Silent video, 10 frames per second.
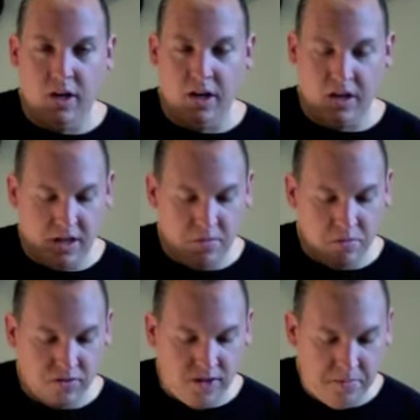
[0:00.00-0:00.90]
D
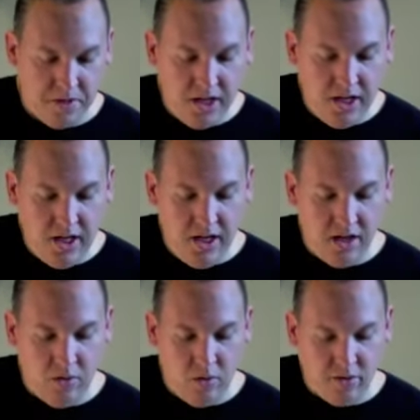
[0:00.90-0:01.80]
moves up to E, a
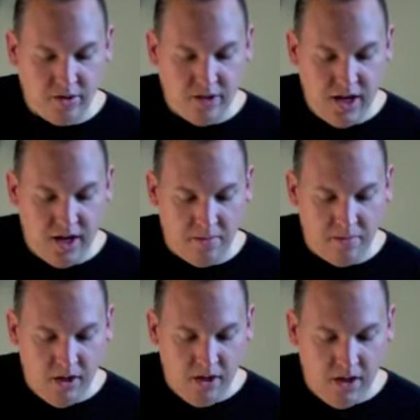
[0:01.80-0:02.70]
whole step.
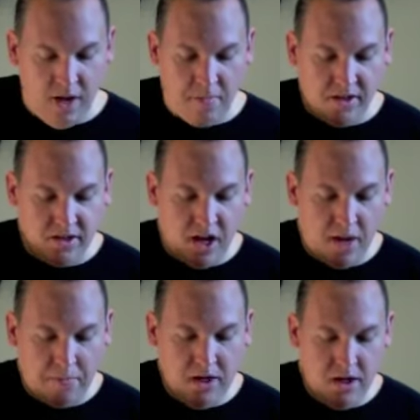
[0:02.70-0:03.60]
I'm going to
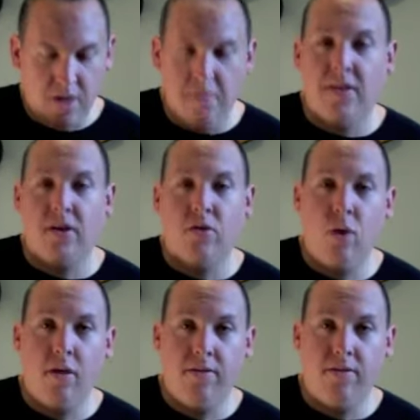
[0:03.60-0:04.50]
stop here. I'm at the
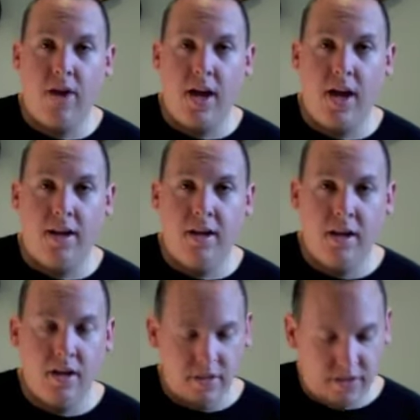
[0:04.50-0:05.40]
12th fret.
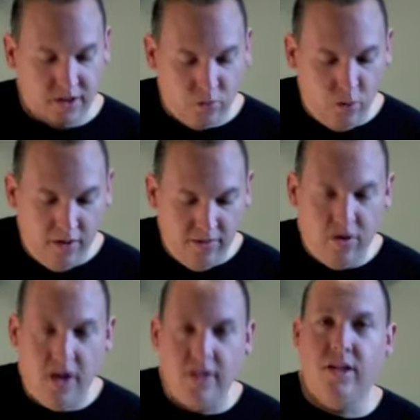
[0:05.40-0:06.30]
The 12th
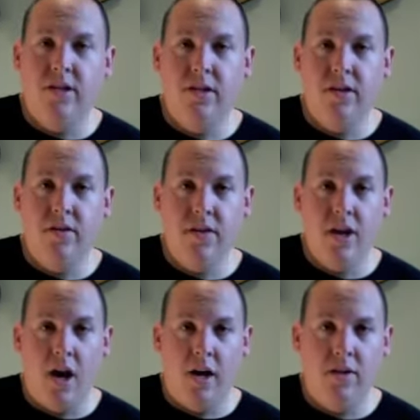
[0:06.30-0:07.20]
fret is considered the
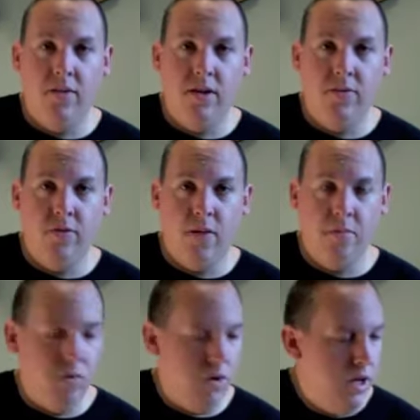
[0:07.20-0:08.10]
octave on the
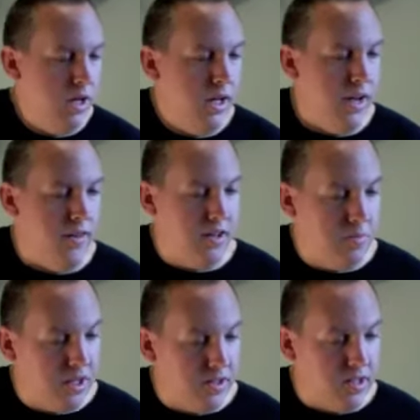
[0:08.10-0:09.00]
fretboard, and that's
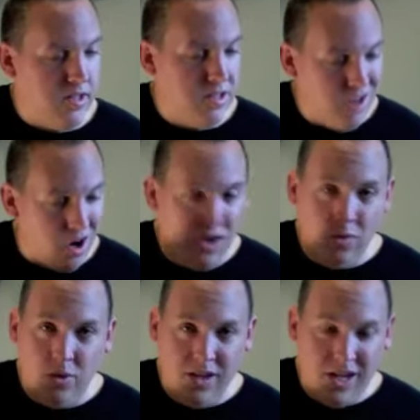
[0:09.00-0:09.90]
because I started
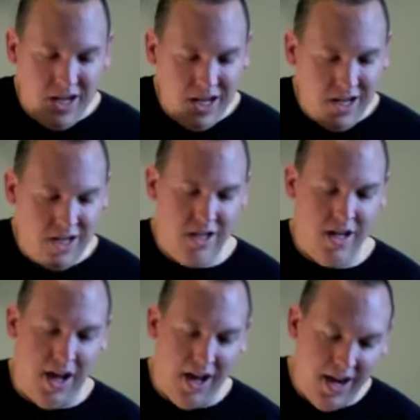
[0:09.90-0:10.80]
with E,
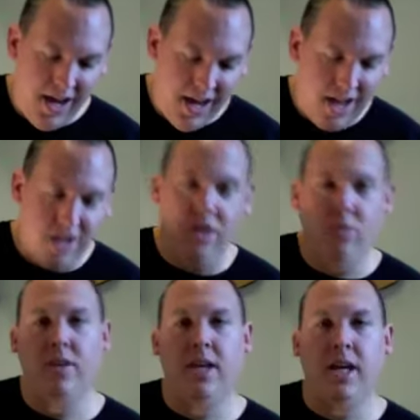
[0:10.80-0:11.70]
I ended
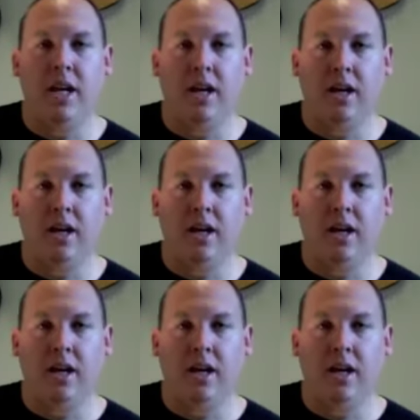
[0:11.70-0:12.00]
with E.